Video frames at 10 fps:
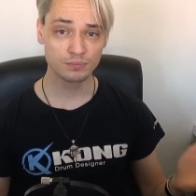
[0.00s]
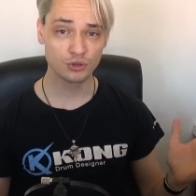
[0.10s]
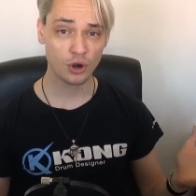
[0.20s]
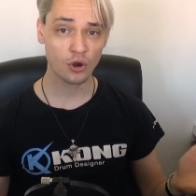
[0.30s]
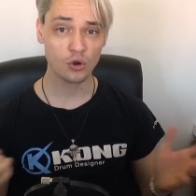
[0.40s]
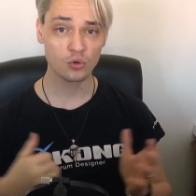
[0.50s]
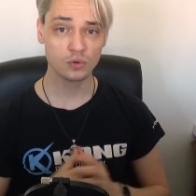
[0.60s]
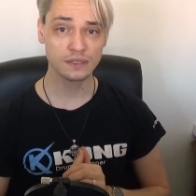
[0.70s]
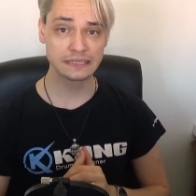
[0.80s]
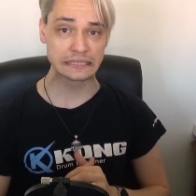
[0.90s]

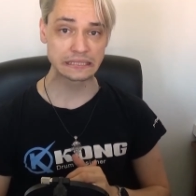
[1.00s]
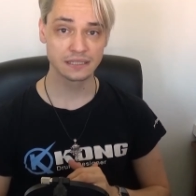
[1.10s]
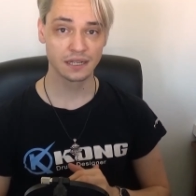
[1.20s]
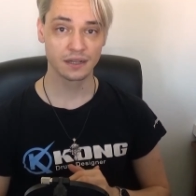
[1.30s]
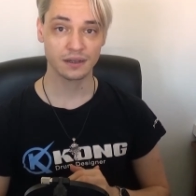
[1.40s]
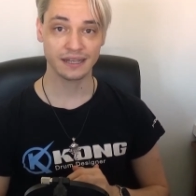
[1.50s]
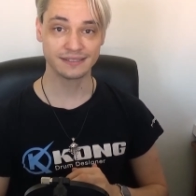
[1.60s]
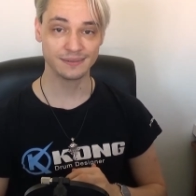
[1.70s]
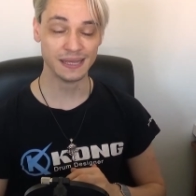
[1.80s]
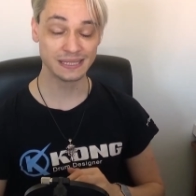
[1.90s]
pro,
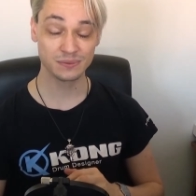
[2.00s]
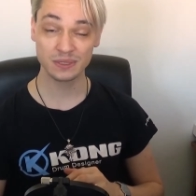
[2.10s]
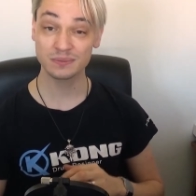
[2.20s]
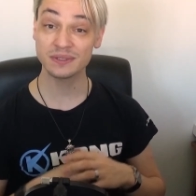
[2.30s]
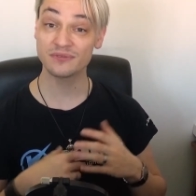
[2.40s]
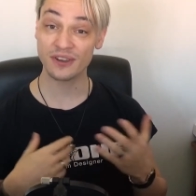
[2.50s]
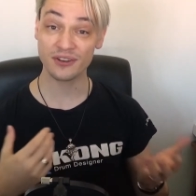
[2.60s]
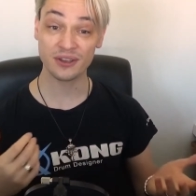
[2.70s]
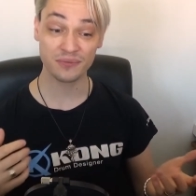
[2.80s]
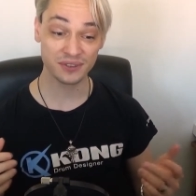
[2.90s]
as will be
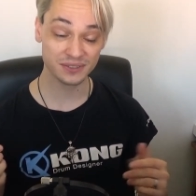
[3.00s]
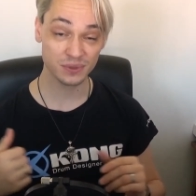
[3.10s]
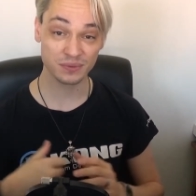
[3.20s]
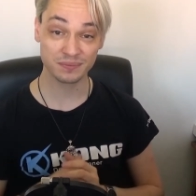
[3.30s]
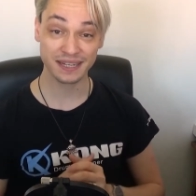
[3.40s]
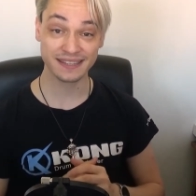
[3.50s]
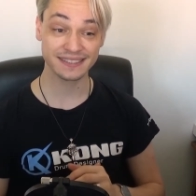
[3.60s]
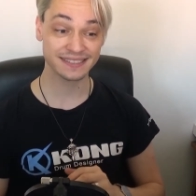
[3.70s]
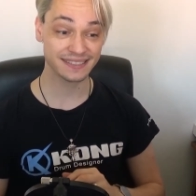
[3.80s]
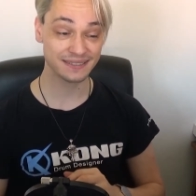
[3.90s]
very obvious when we play
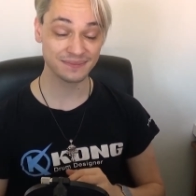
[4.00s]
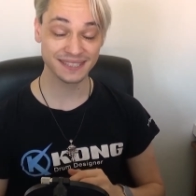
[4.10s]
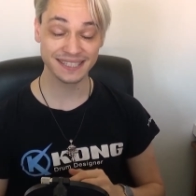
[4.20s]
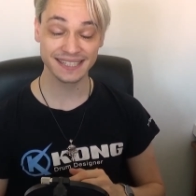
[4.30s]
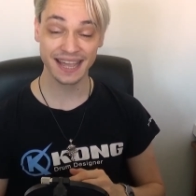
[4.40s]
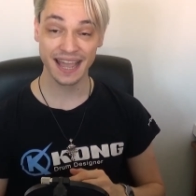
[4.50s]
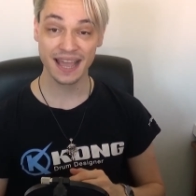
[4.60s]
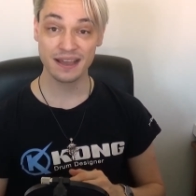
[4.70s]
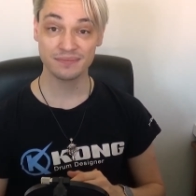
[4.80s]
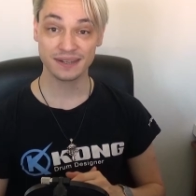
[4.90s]
this in a minute.
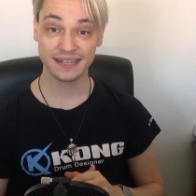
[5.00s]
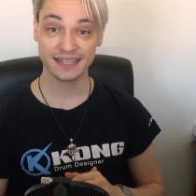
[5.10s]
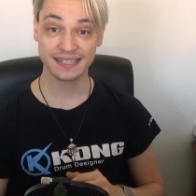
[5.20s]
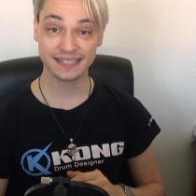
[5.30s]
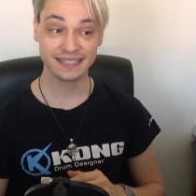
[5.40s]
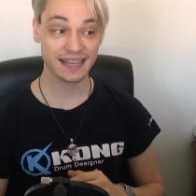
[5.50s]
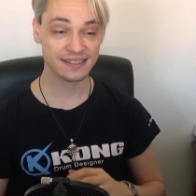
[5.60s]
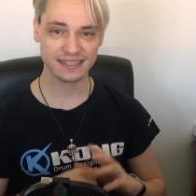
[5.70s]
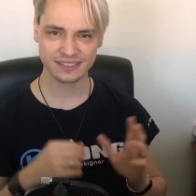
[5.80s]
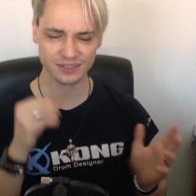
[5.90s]
But yeah,
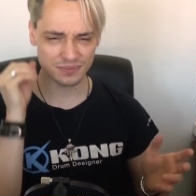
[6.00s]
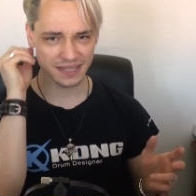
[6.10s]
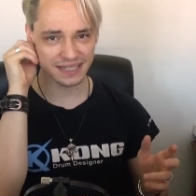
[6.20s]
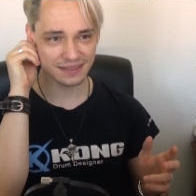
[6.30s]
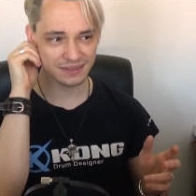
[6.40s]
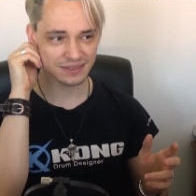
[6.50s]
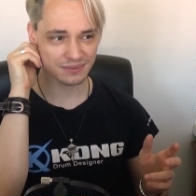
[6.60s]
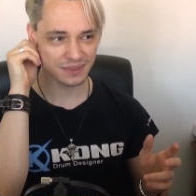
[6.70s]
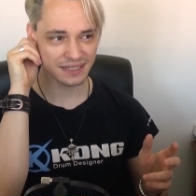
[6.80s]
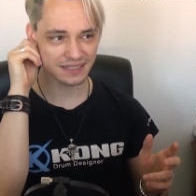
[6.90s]
there are so
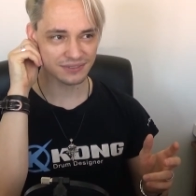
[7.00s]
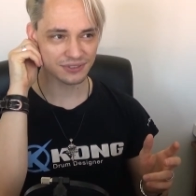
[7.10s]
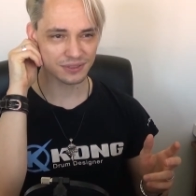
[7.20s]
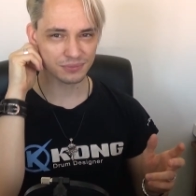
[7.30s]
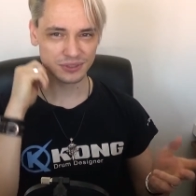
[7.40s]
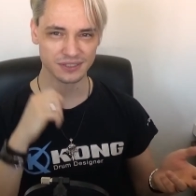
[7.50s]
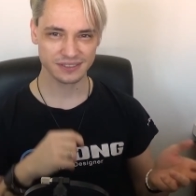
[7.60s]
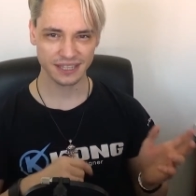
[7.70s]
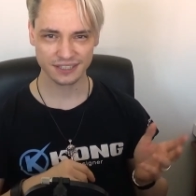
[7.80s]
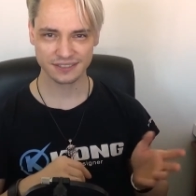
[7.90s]
many different
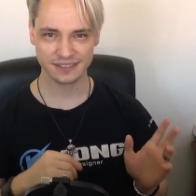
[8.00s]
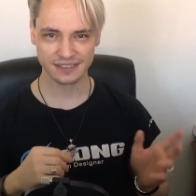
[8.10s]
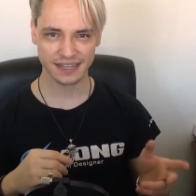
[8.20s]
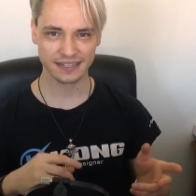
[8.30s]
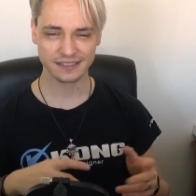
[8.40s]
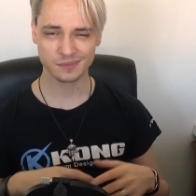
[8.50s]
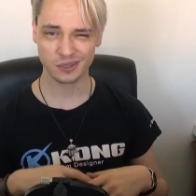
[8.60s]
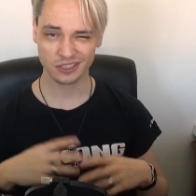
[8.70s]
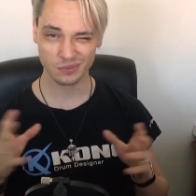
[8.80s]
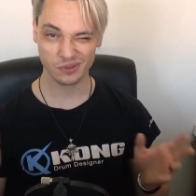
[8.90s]
pronunciations and titles,
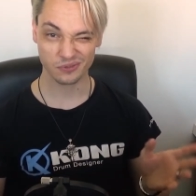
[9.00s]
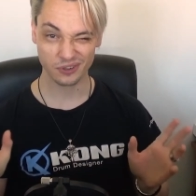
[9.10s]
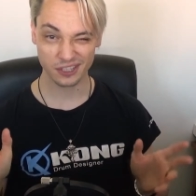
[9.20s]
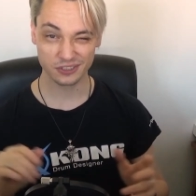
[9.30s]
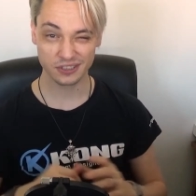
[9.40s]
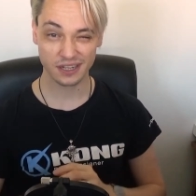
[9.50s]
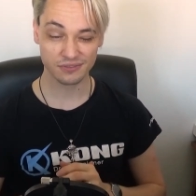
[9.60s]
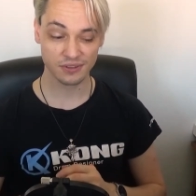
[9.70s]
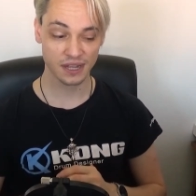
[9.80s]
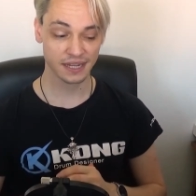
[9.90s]
especially with the French
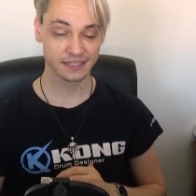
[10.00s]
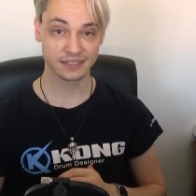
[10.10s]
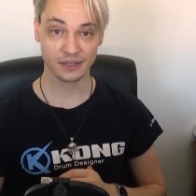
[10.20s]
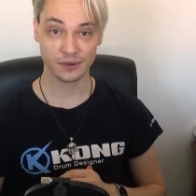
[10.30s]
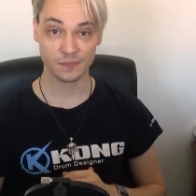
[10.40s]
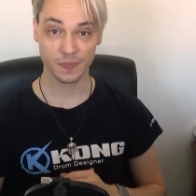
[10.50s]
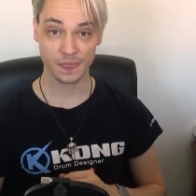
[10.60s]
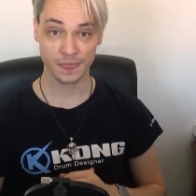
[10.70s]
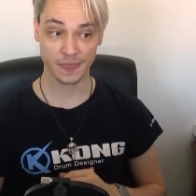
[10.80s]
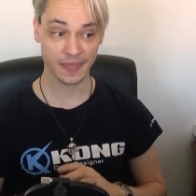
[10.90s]
stuff. So
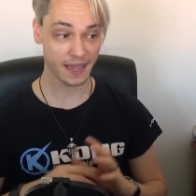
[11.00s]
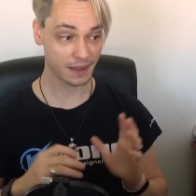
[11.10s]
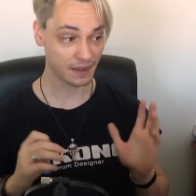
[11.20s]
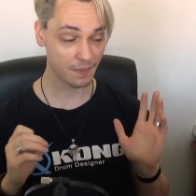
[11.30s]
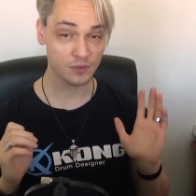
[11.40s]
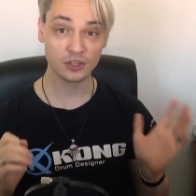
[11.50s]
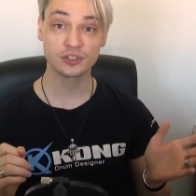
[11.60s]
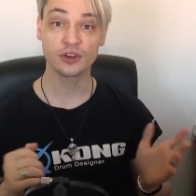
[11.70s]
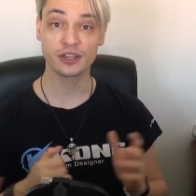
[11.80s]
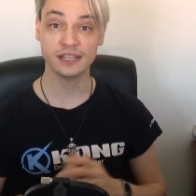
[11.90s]
yeah, I'm not
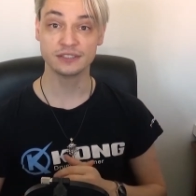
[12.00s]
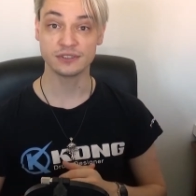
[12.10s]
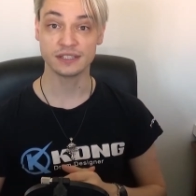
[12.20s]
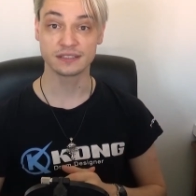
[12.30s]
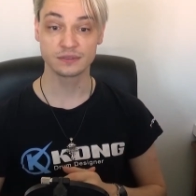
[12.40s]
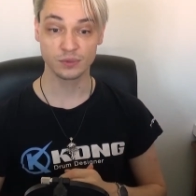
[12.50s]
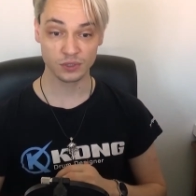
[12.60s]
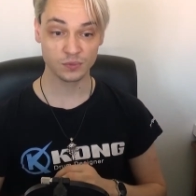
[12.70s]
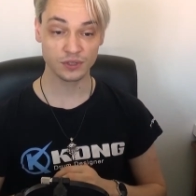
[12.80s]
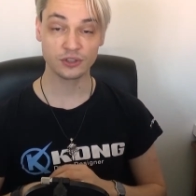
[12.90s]
going into this.
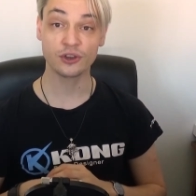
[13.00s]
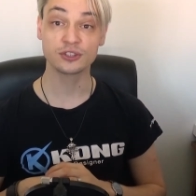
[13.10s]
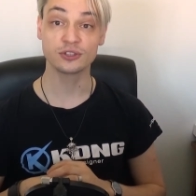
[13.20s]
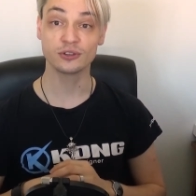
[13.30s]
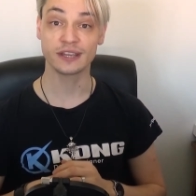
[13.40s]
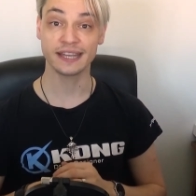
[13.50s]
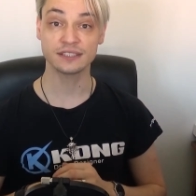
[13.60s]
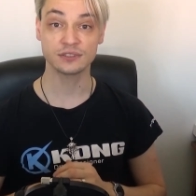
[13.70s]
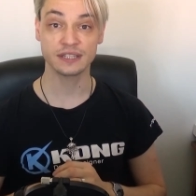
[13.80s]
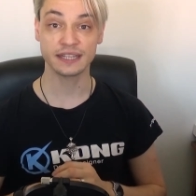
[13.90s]
What we're going to look
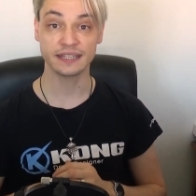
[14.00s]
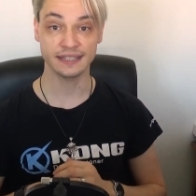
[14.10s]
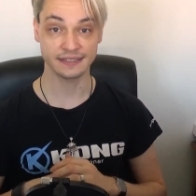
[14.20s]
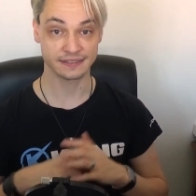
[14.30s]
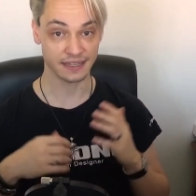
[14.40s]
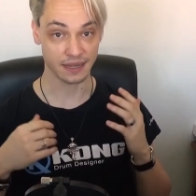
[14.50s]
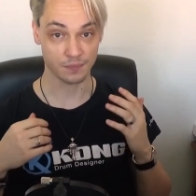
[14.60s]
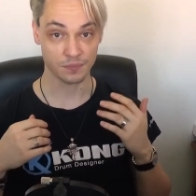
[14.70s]
at today is, yeah,